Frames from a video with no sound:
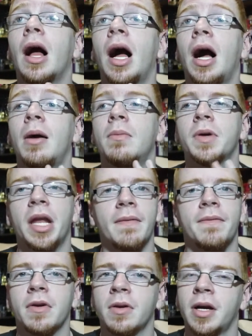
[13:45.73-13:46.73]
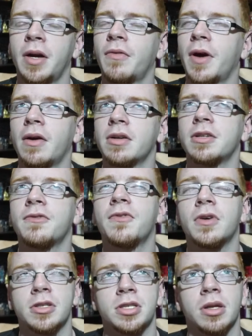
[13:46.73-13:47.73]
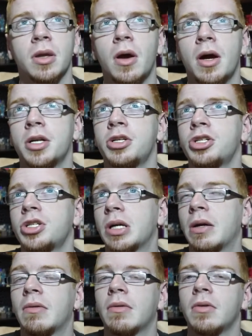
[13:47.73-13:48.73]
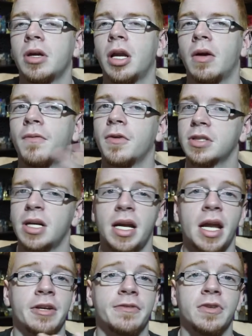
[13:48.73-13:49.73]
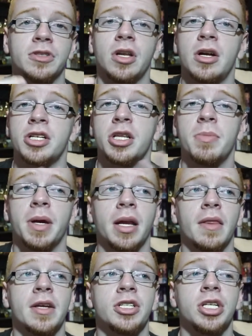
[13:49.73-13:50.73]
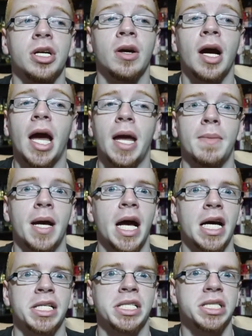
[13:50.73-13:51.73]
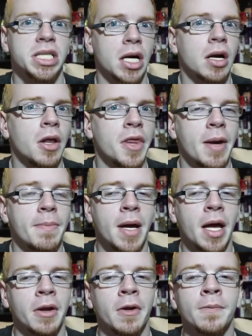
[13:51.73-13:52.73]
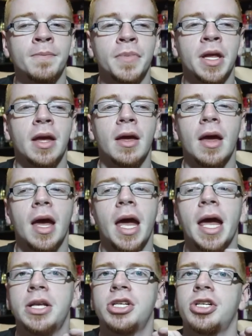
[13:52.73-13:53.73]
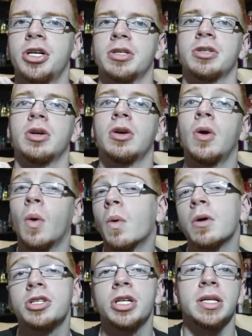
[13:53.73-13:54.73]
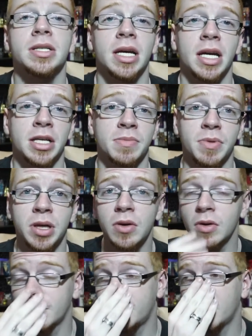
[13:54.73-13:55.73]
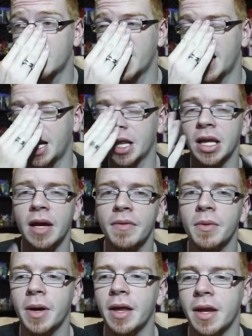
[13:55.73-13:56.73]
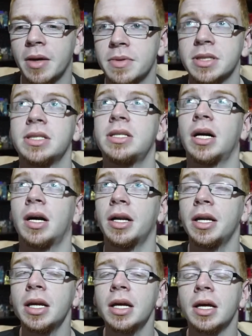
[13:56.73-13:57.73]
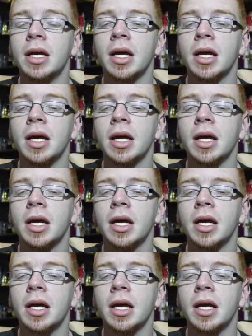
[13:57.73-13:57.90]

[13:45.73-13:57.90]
Um, when that fragrance first launched, you know, first got announced, first launched at the beginning of this year, I had my eyes stuck on that bottle. It's just gorgeous, and it's beautiful, and I love the way that it was done.